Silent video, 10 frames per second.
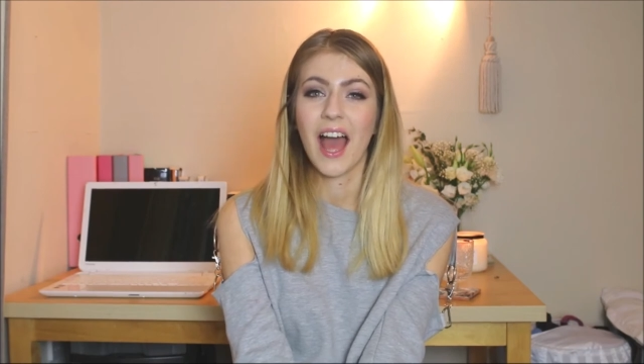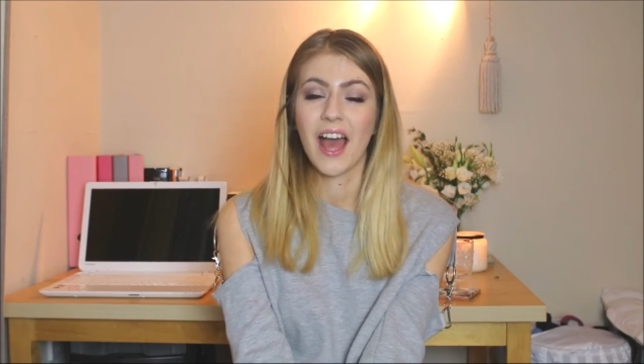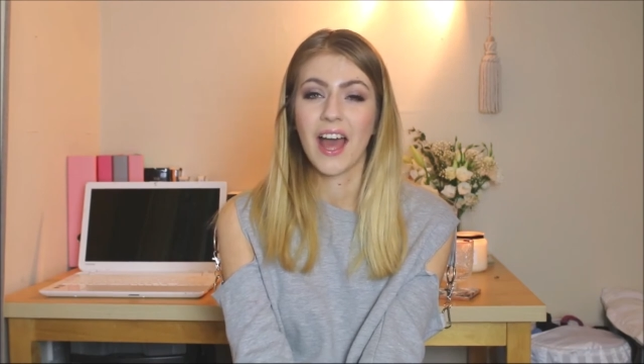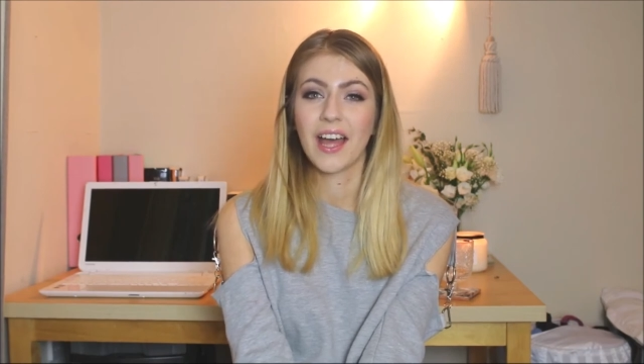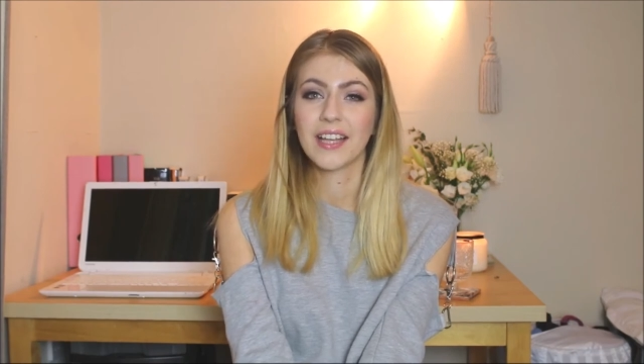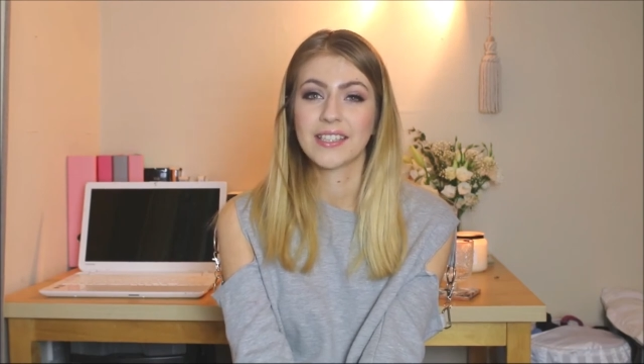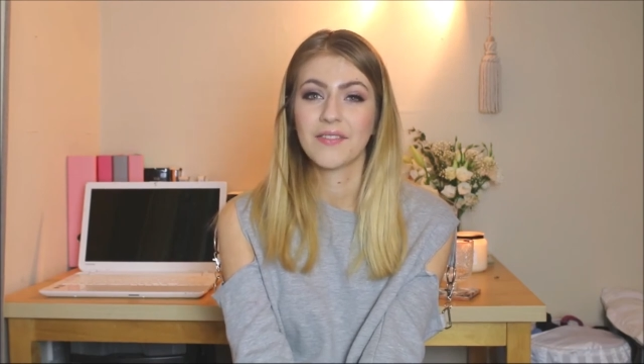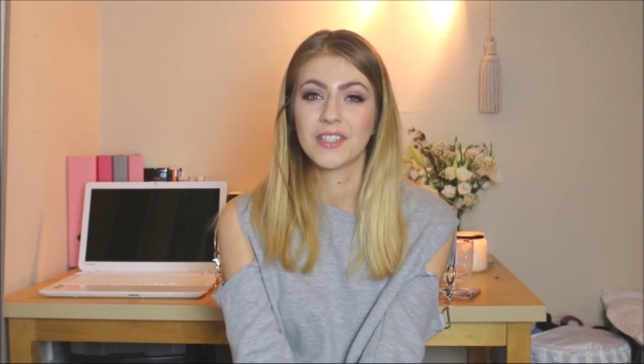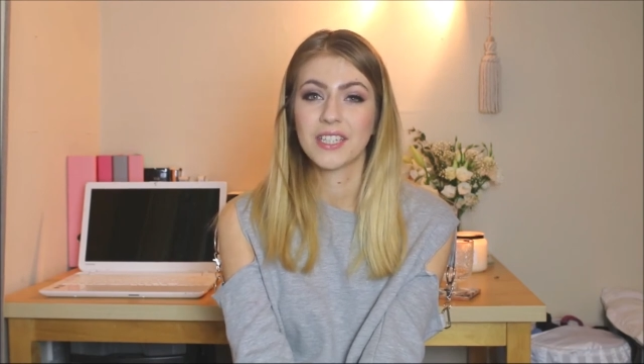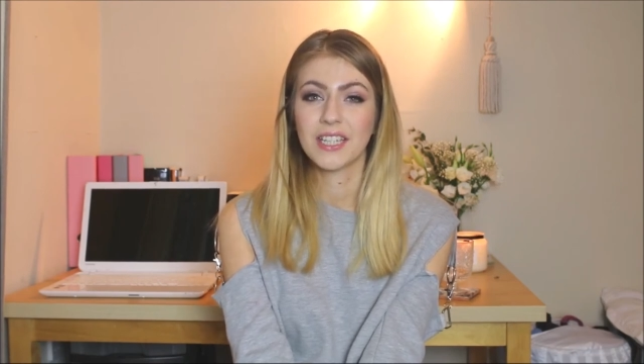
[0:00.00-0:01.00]

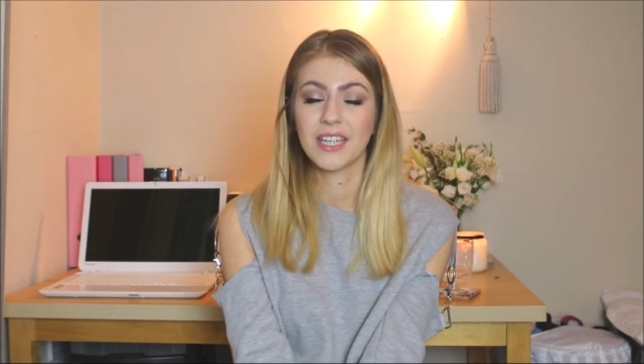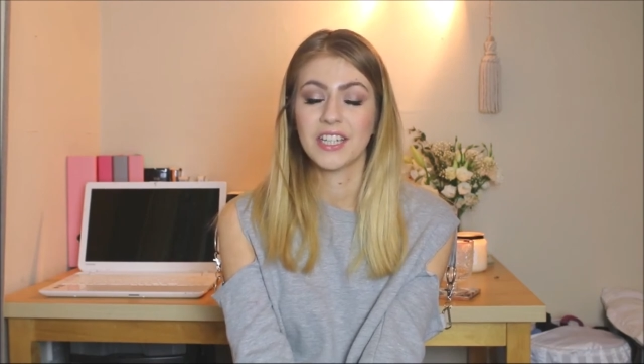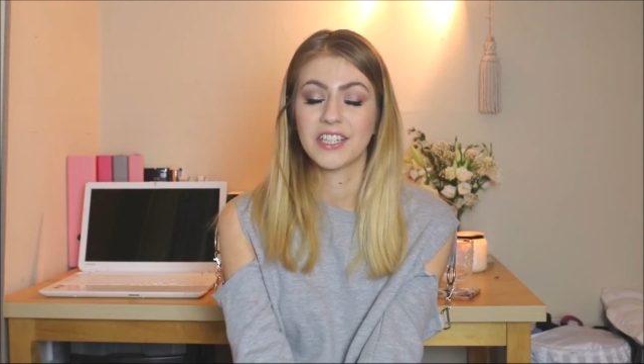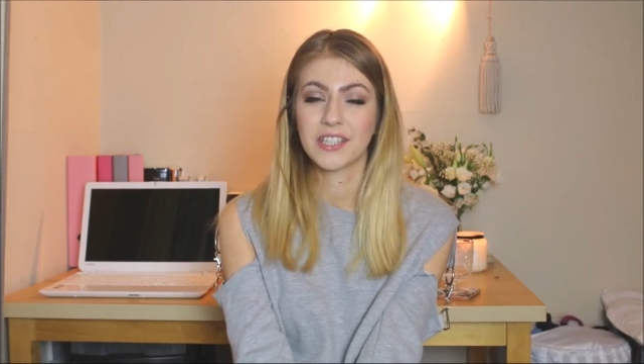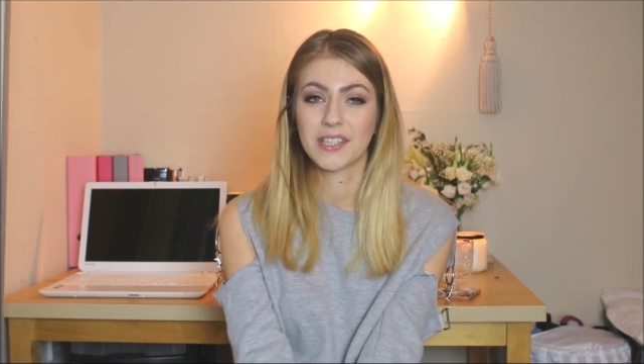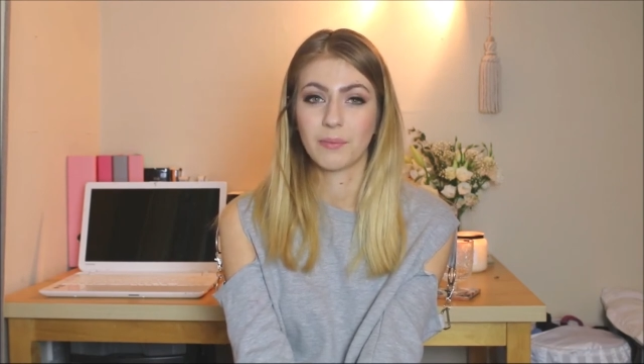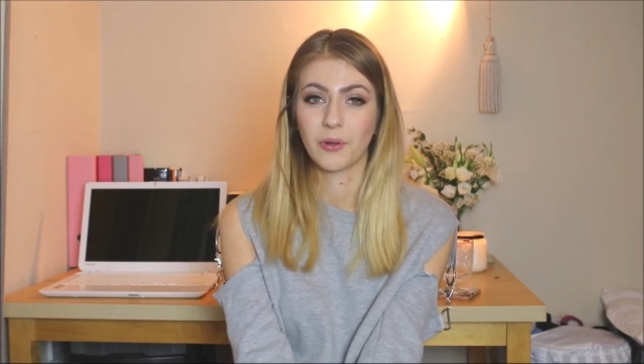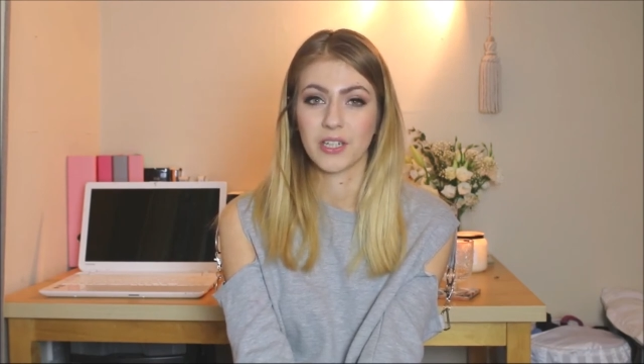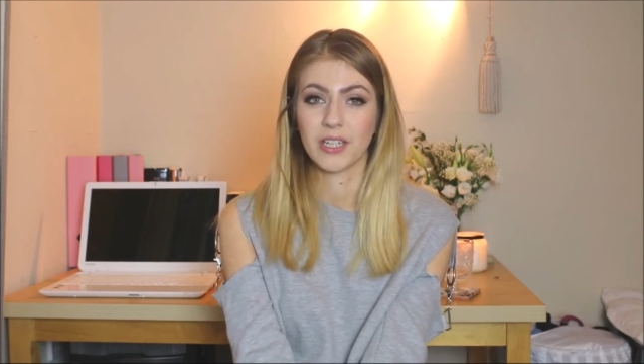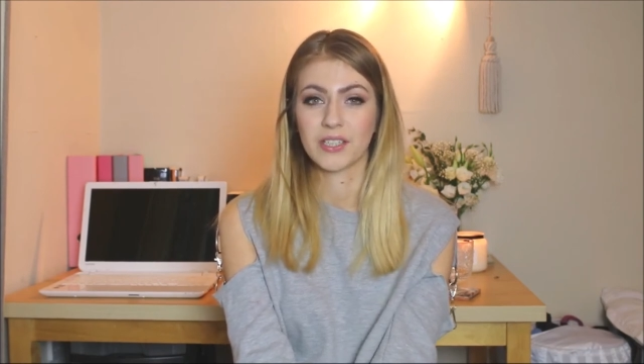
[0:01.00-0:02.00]
70D, just the
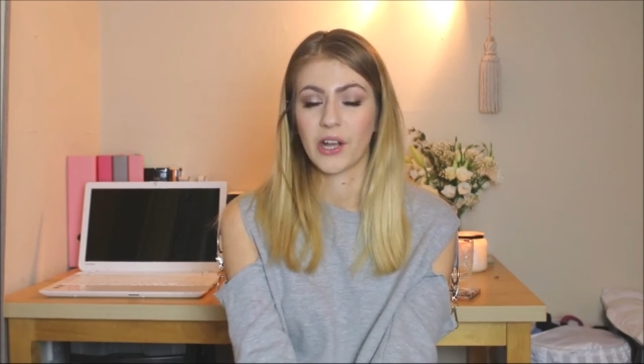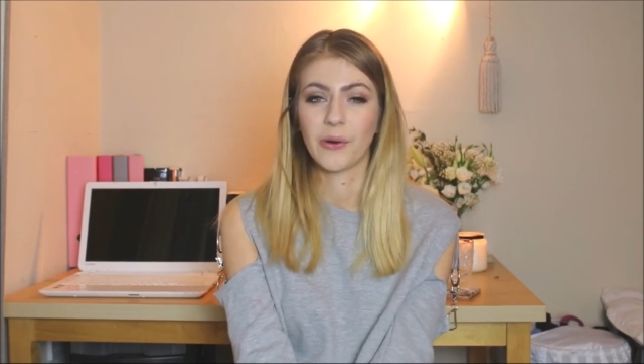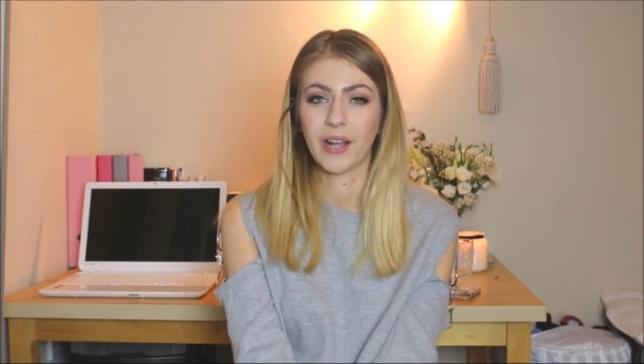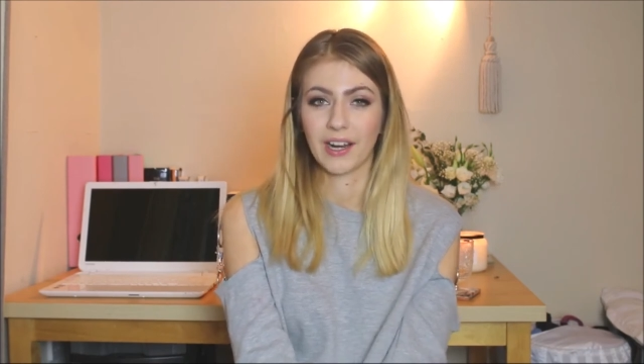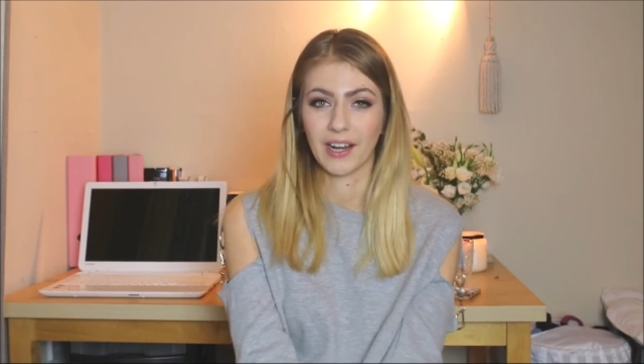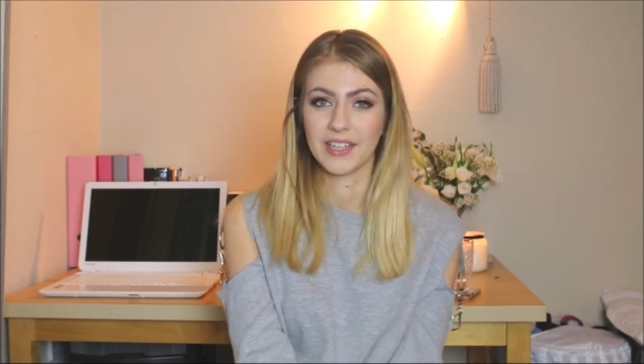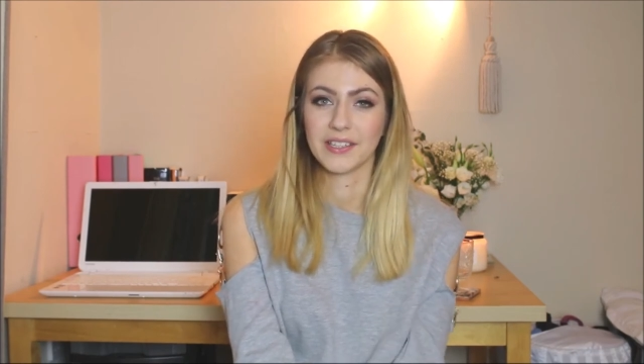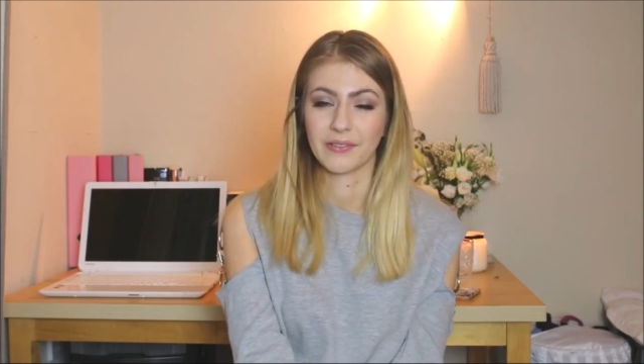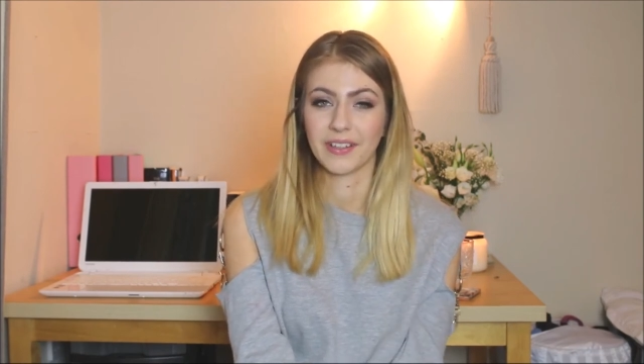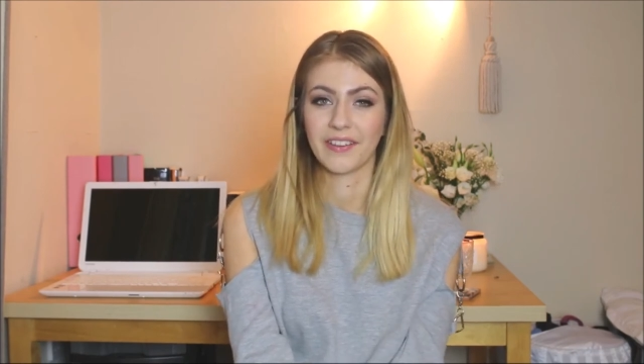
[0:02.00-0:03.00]
body, because I already had a
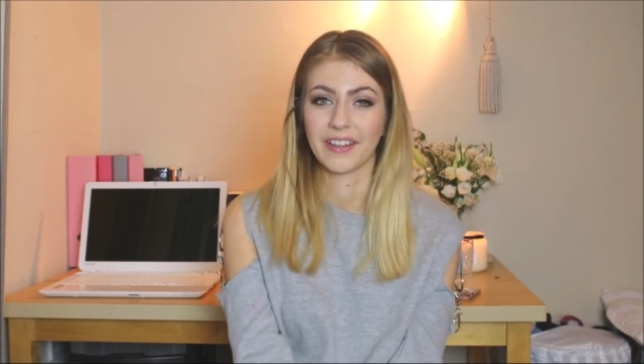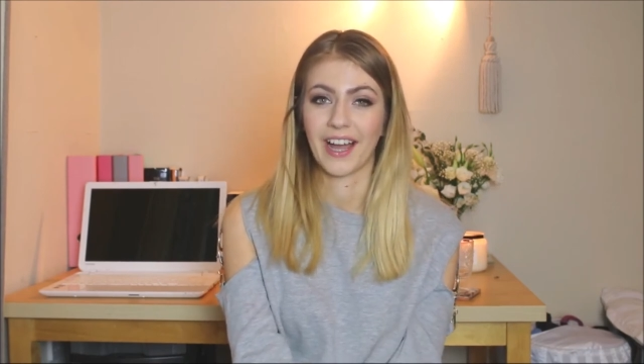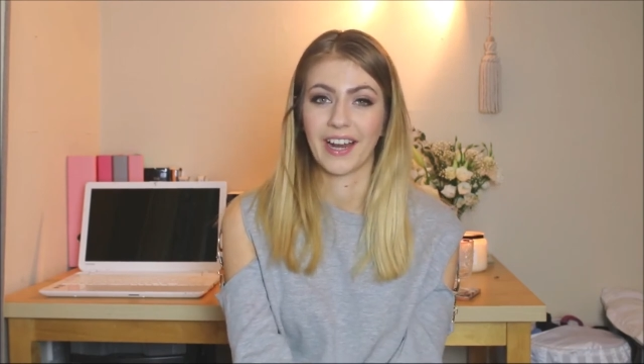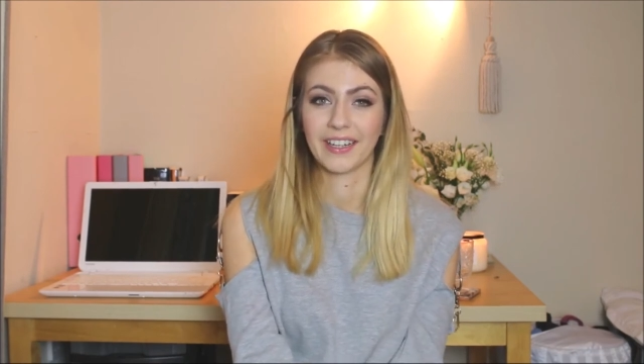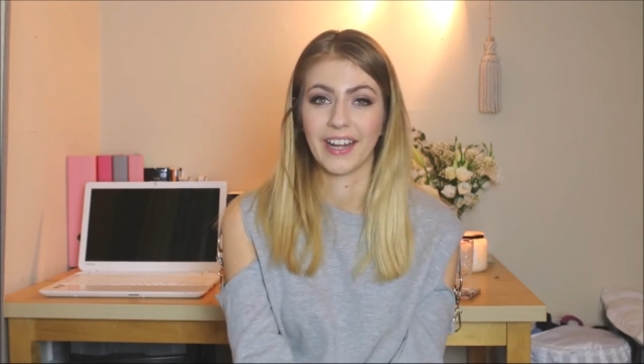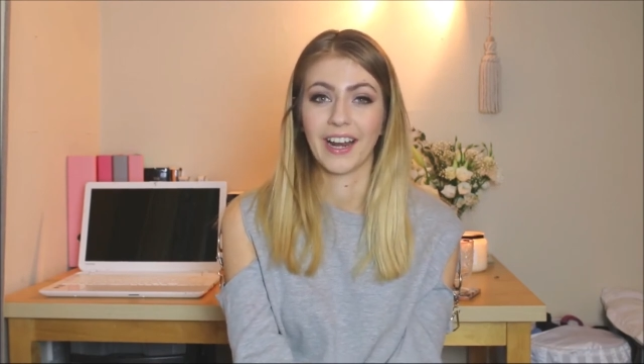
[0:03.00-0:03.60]
lens from the other Canon,